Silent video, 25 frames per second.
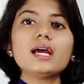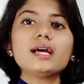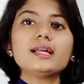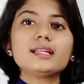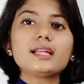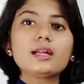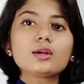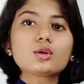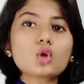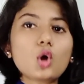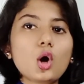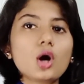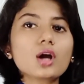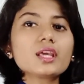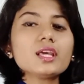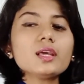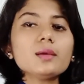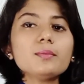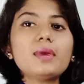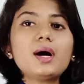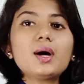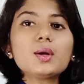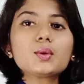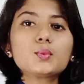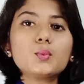Now, talking
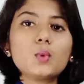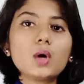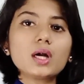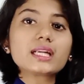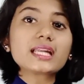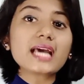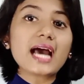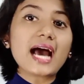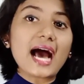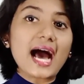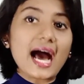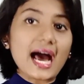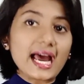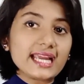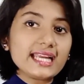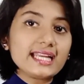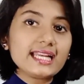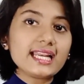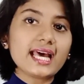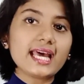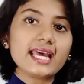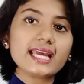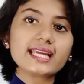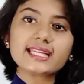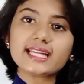about what I
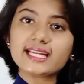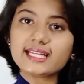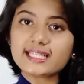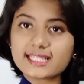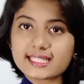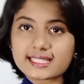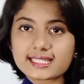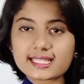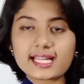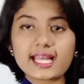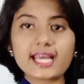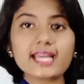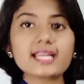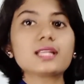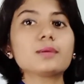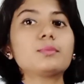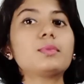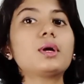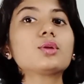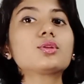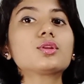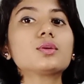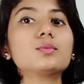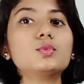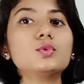liked and disliked
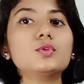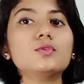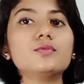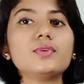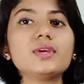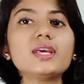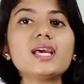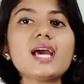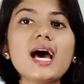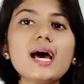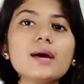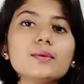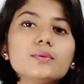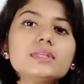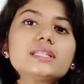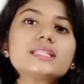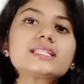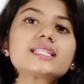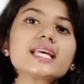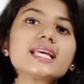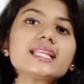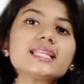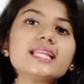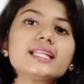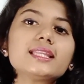about the movie, I would
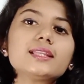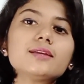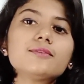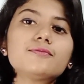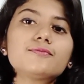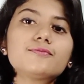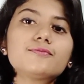say that the